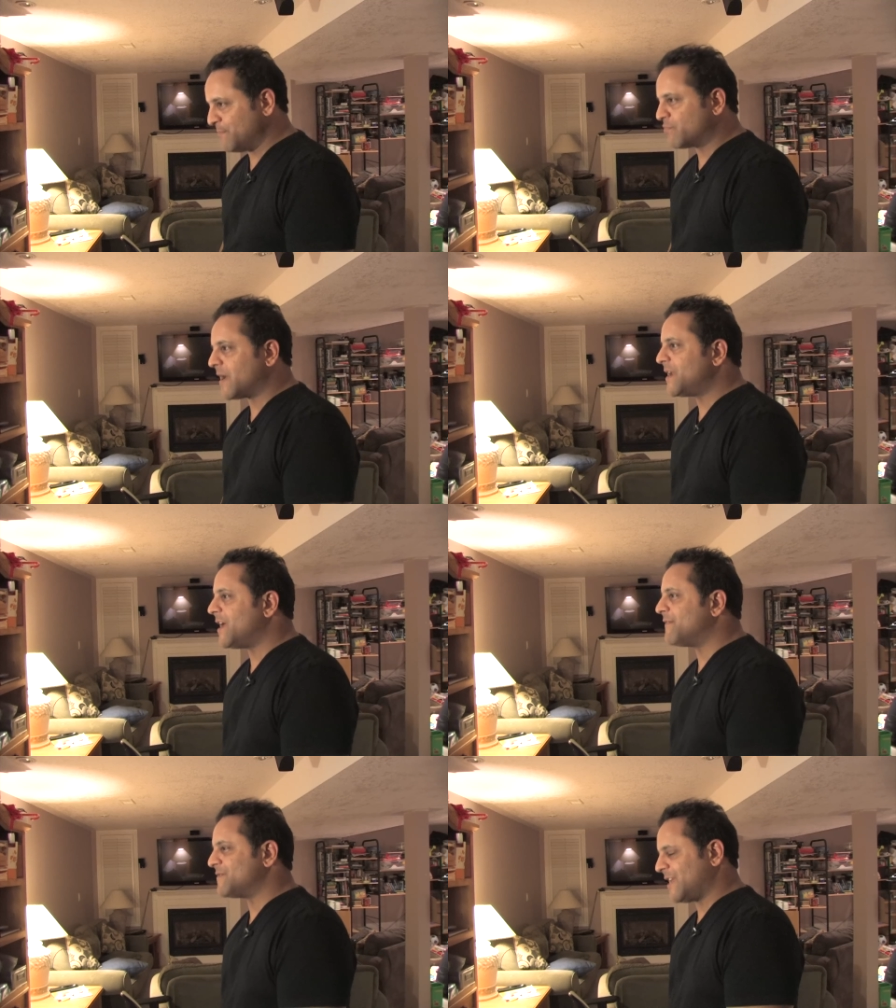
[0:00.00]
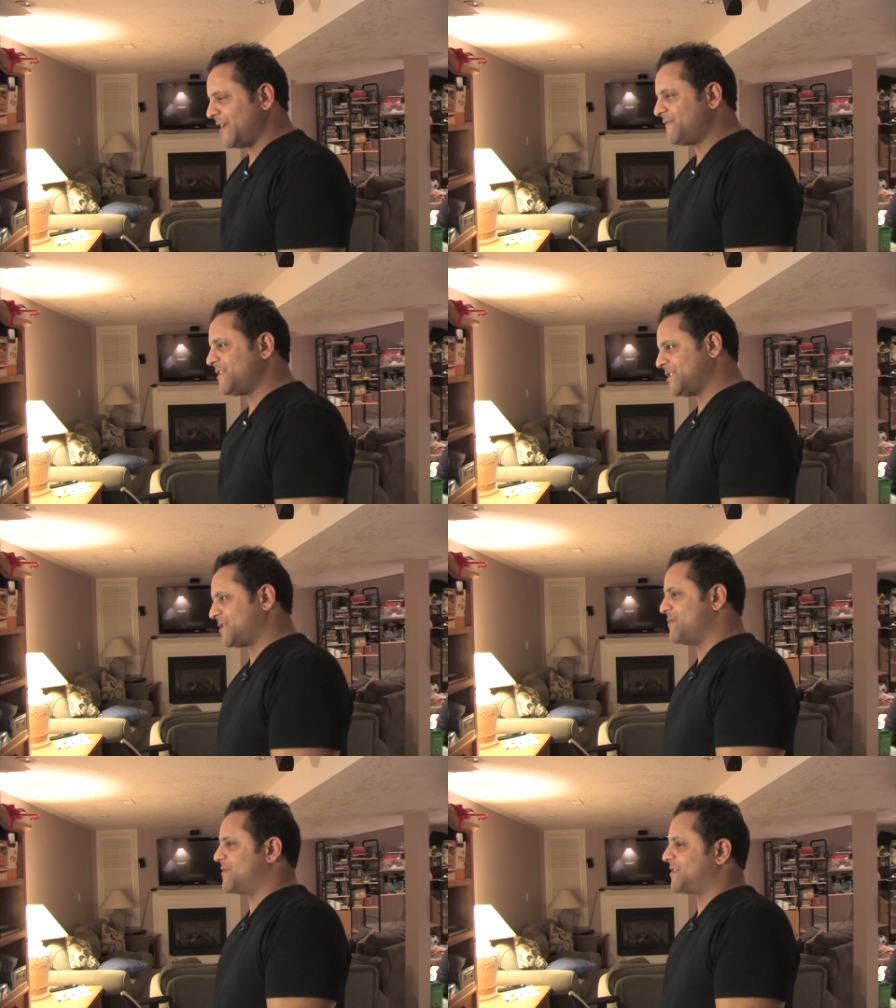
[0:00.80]
bread of life
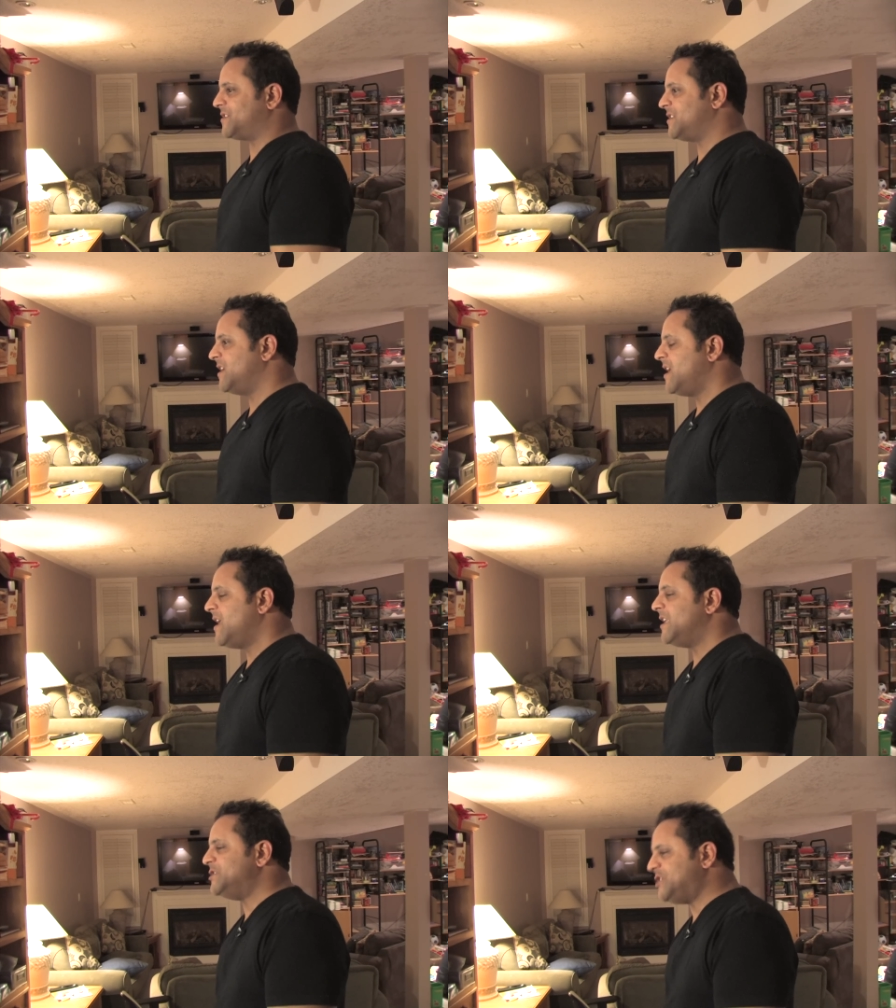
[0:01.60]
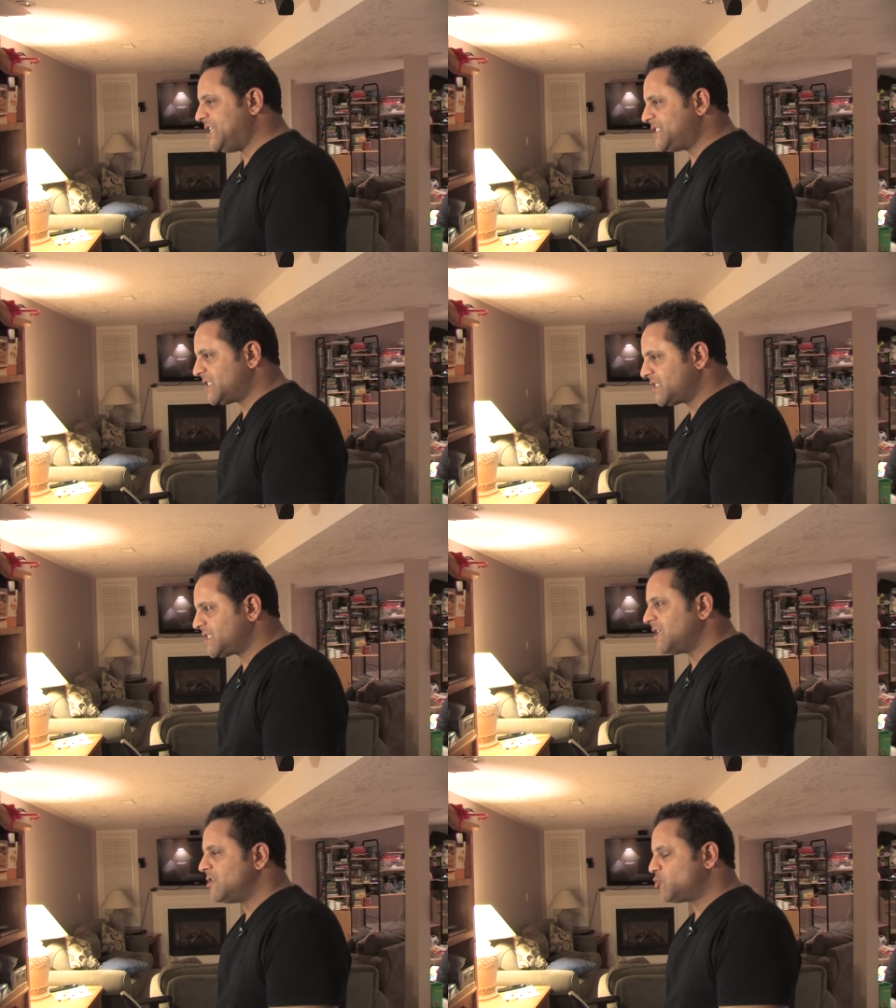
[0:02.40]
discourse.
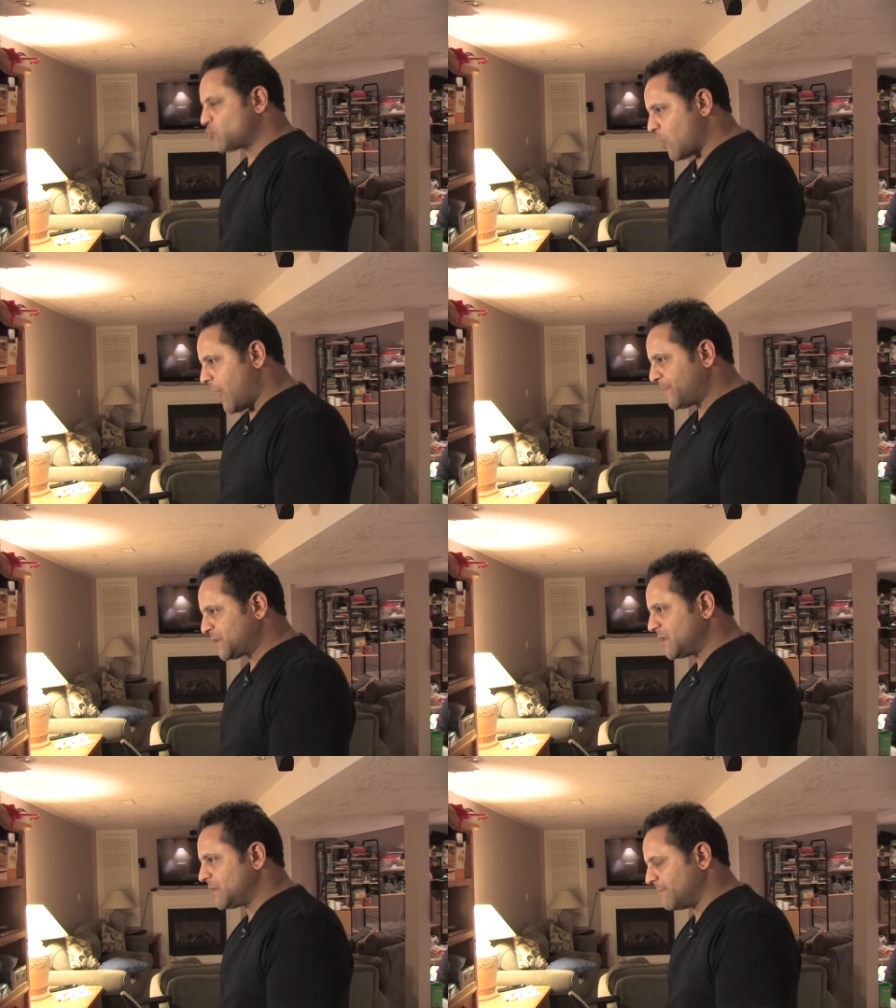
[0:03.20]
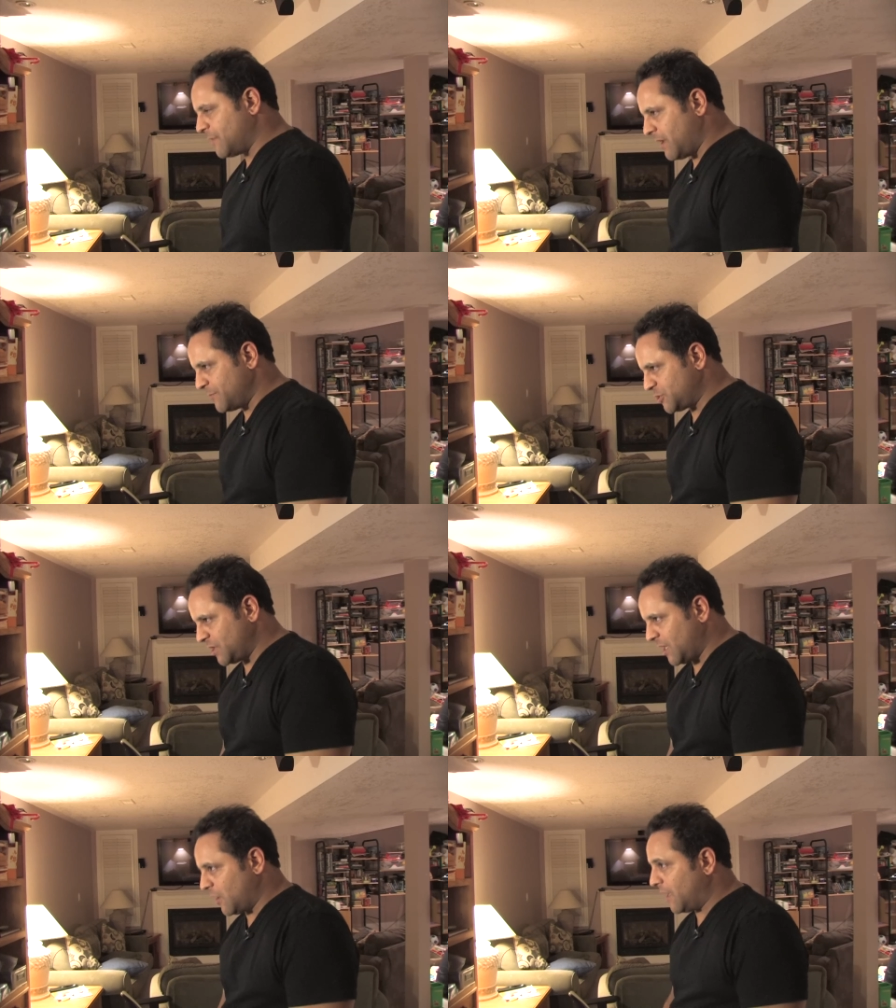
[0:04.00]
Jesus drops the
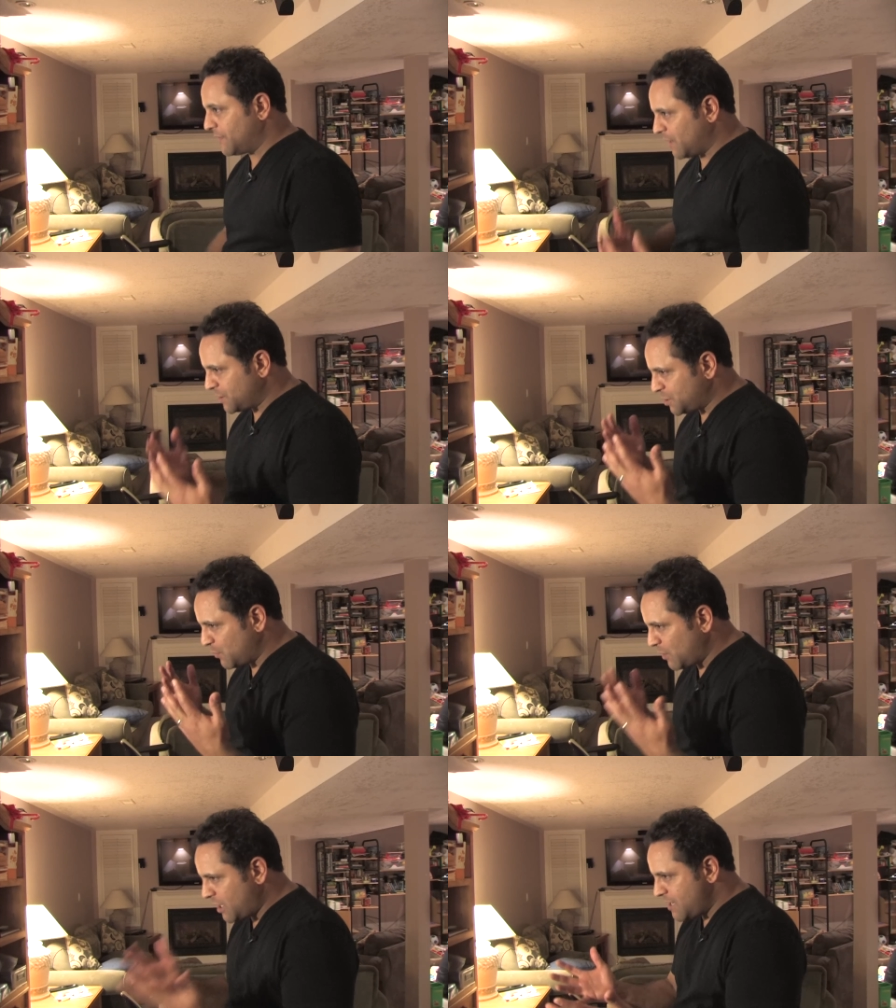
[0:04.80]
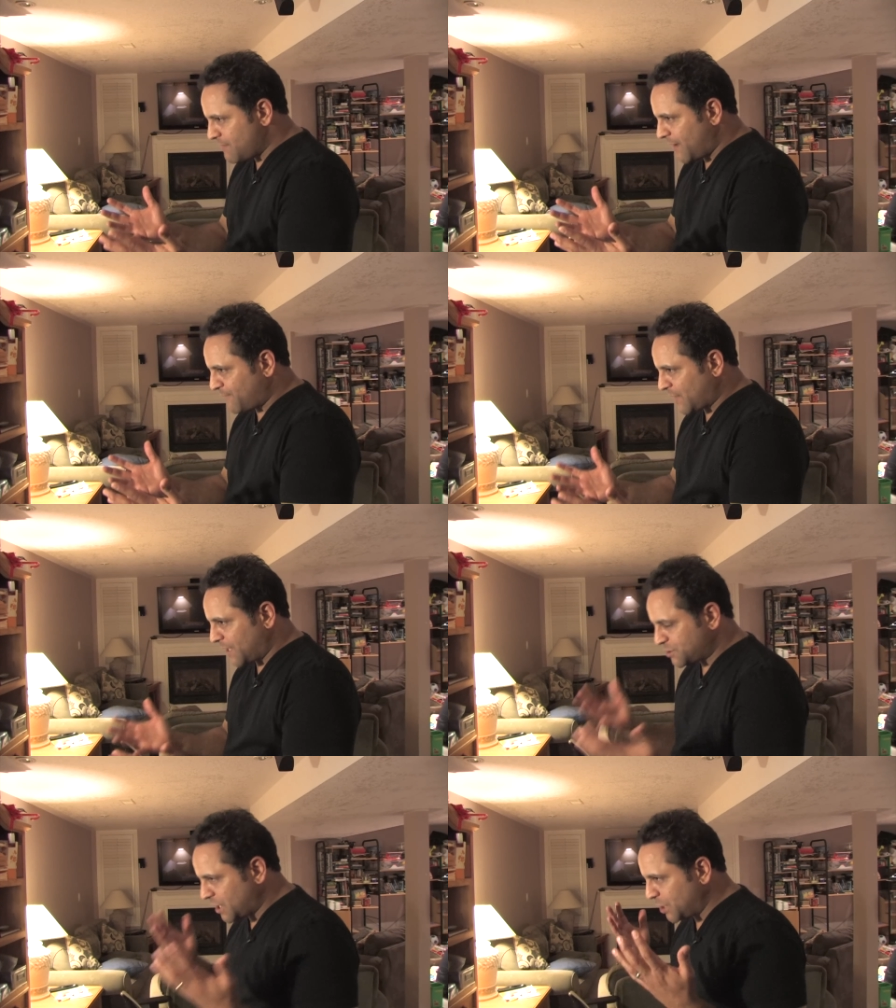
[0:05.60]
bombshell. Unless you eat my
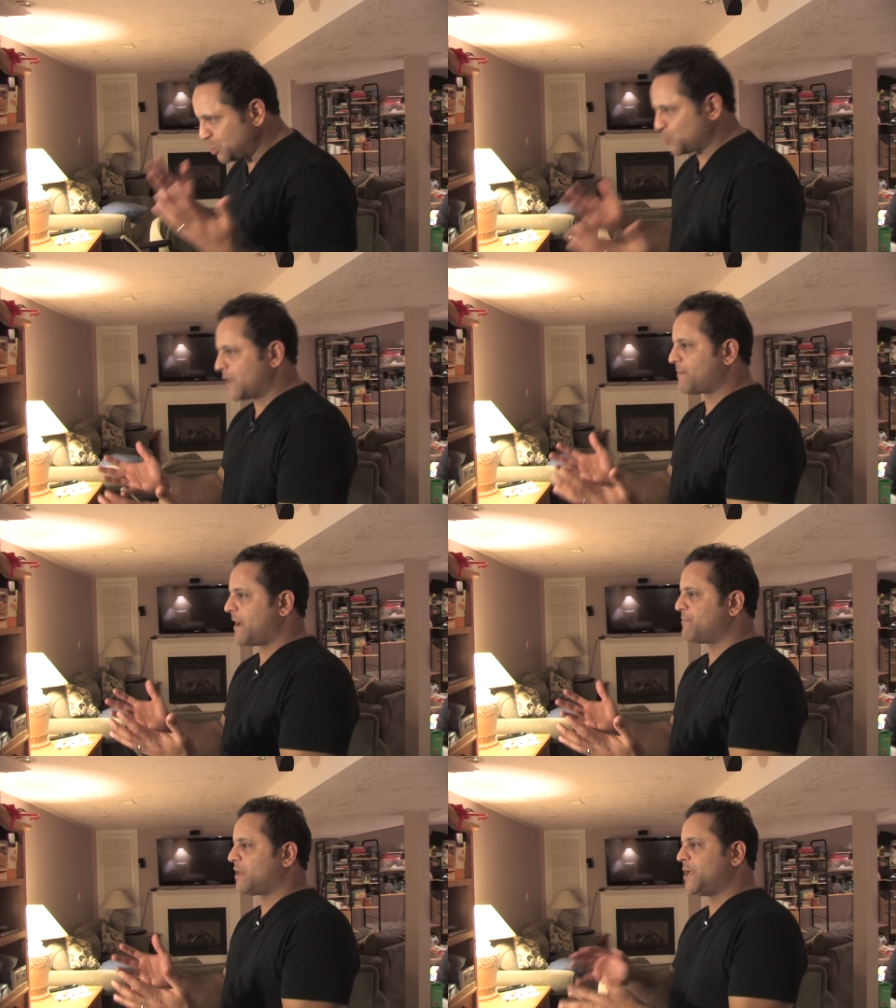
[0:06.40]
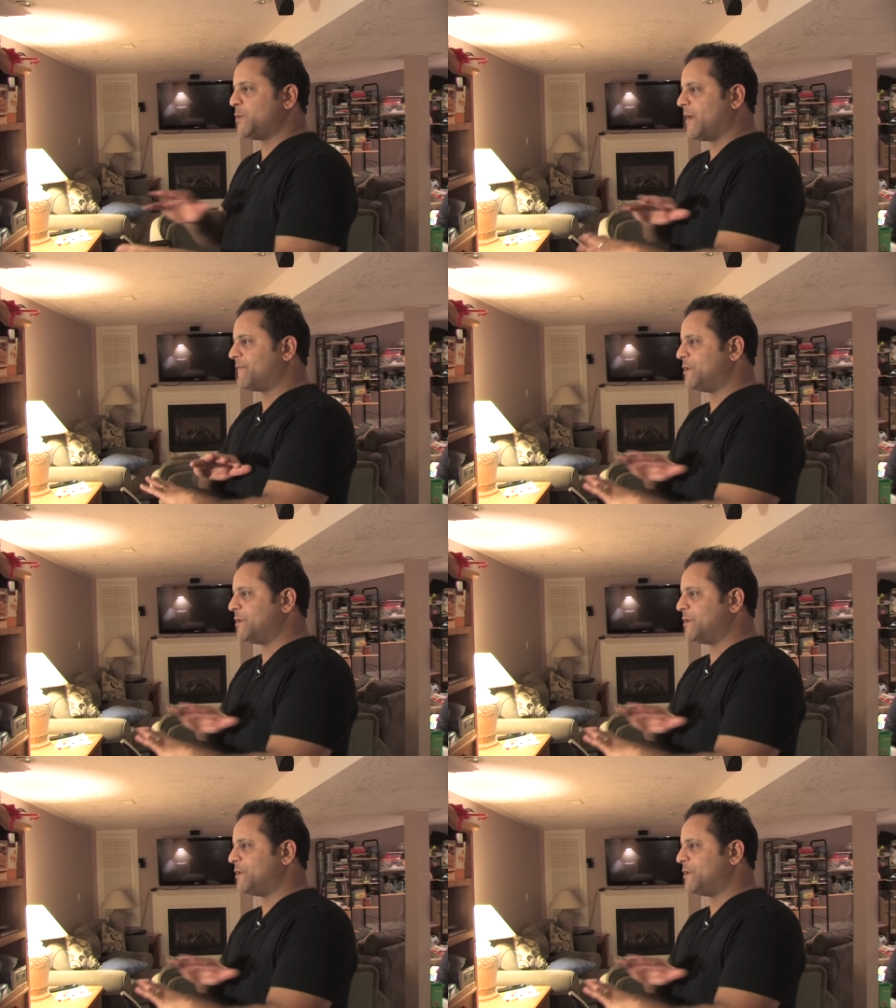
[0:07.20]
flesh and drink my blood, you have